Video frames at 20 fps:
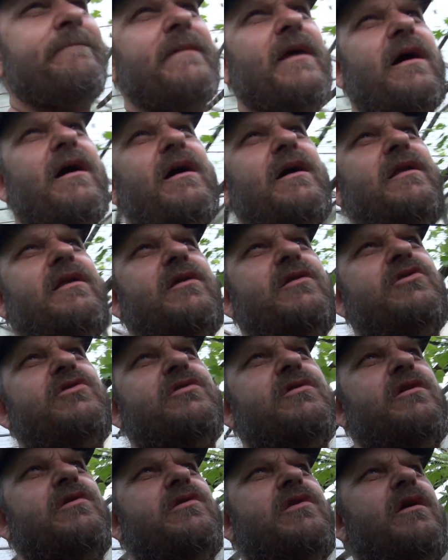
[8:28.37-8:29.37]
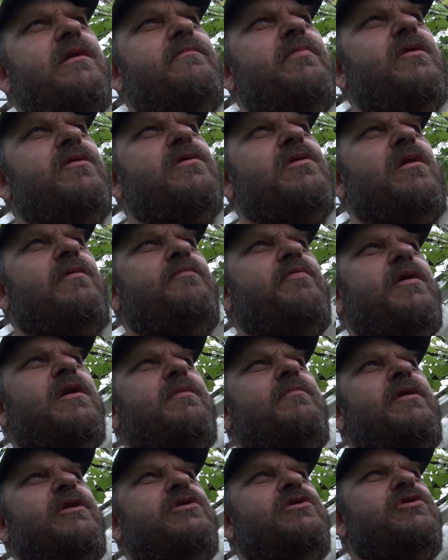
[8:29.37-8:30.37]
The Sunberries are pretty
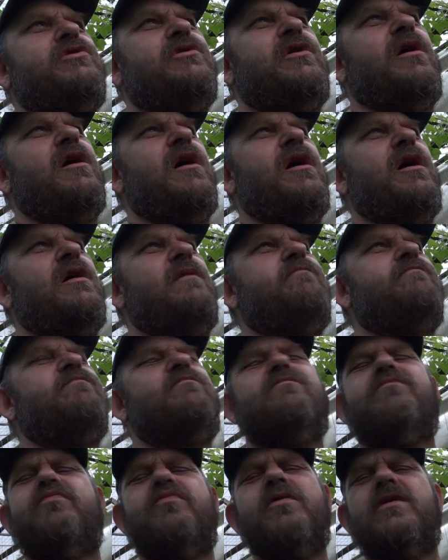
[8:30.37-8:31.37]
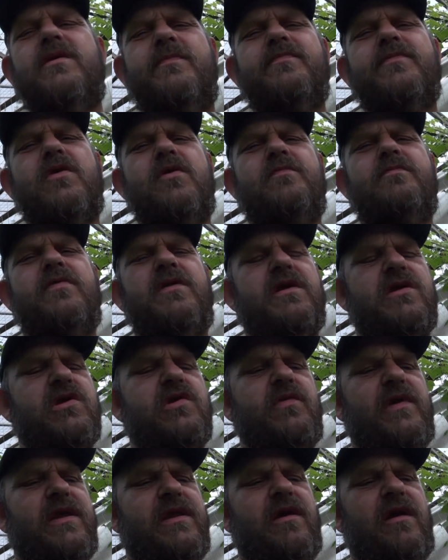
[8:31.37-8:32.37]
much, they're pretty
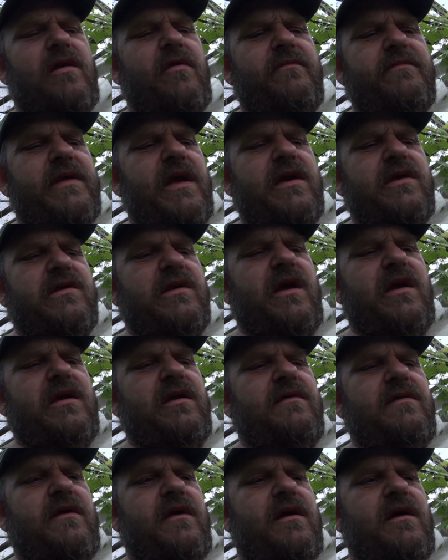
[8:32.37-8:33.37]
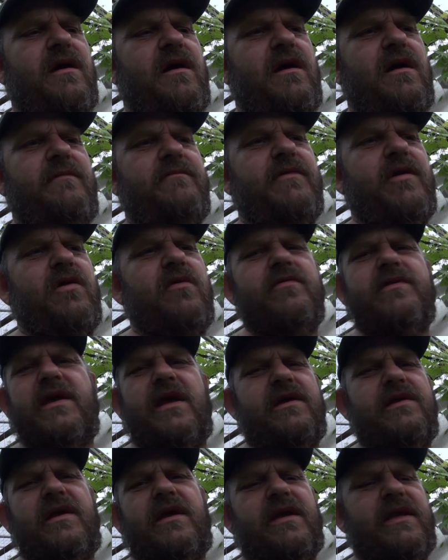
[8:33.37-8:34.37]
sweet. They don't taste anything, you don't
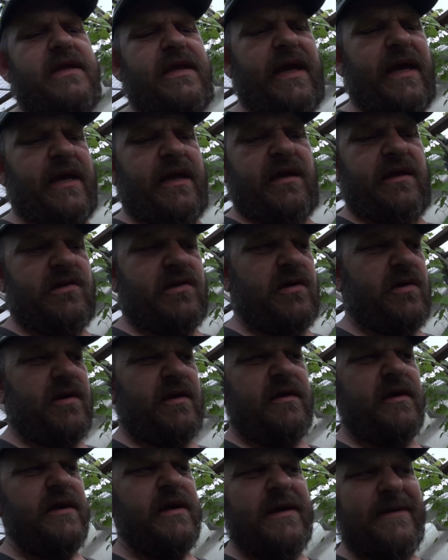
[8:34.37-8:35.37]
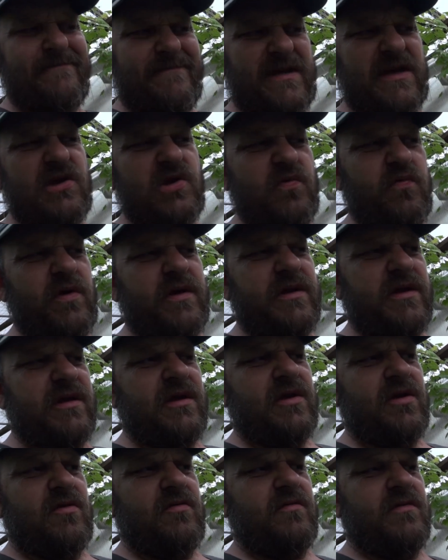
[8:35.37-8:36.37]
taste any tanginess in it. This one,
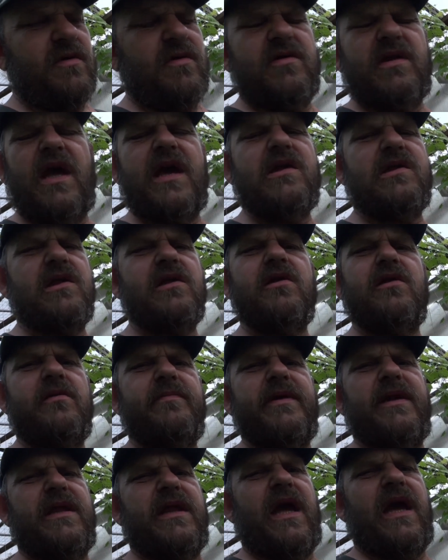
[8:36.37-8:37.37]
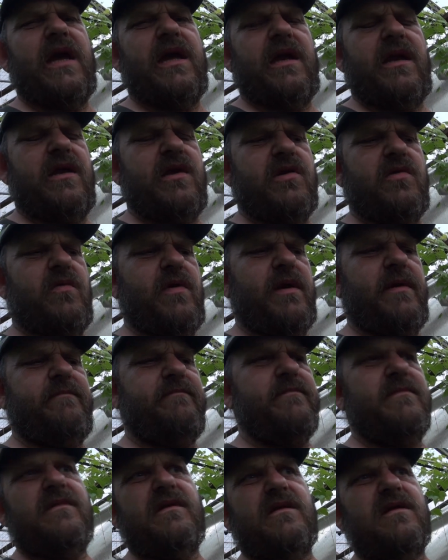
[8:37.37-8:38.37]
you taste a little bit of tanginess with it.
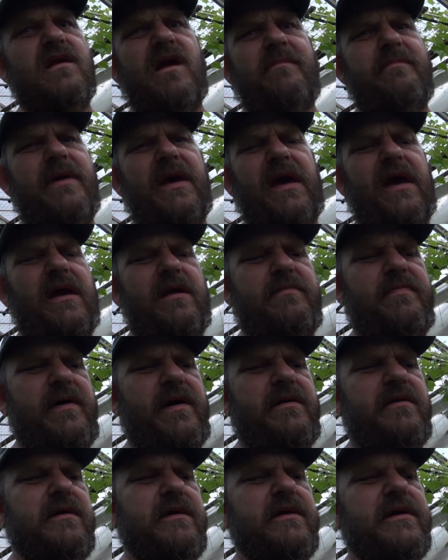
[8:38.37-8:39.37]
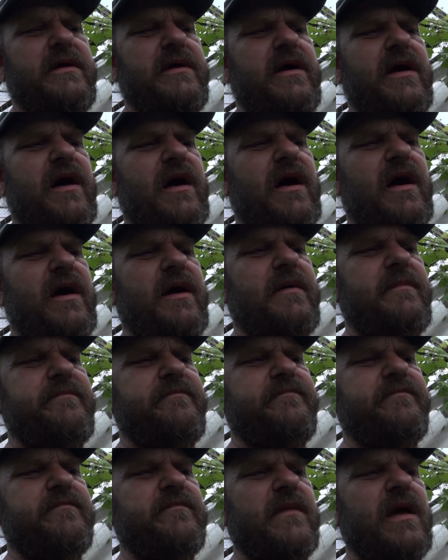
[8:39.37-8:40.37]
It's not bad, but
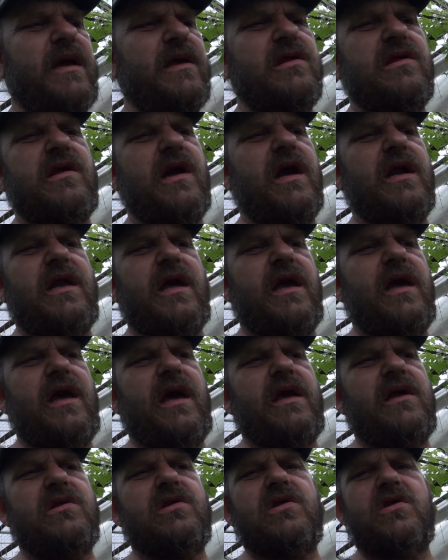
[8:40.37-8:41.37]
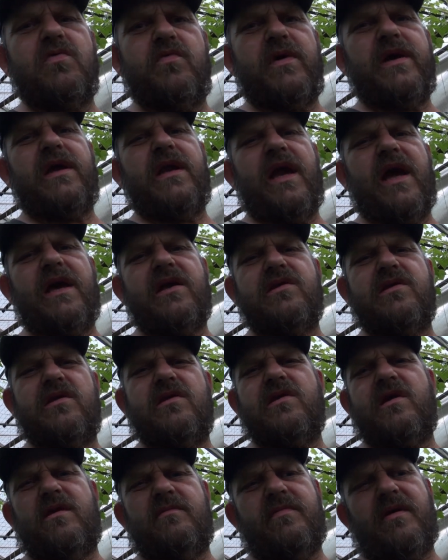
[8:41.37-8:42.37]
it's not as sweet as the
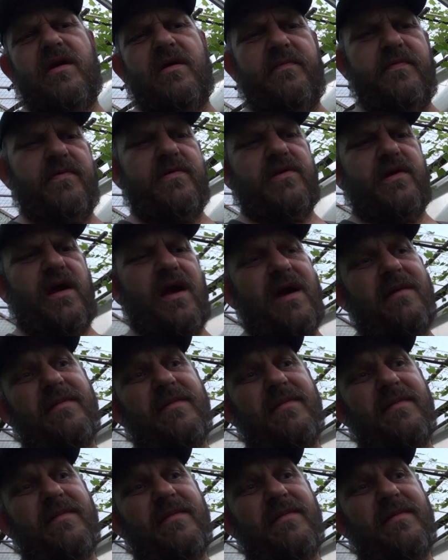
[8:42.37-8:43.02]
Sunberry per se.